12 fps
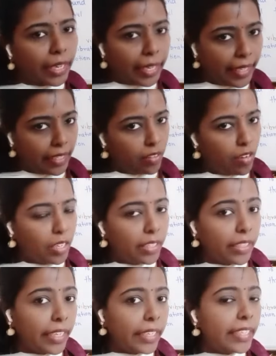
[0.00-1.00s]
air or
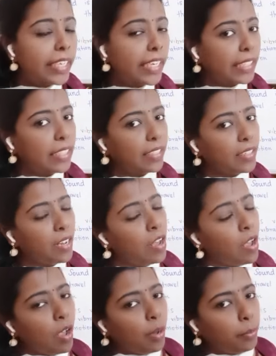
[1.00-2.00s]
any other
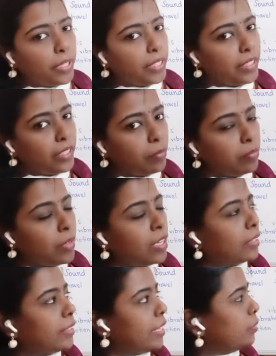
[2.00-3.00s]
medium.
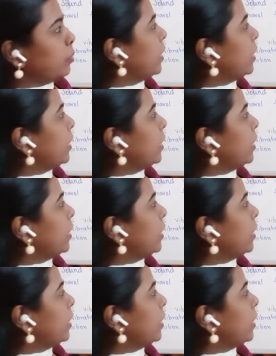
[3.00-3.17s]
That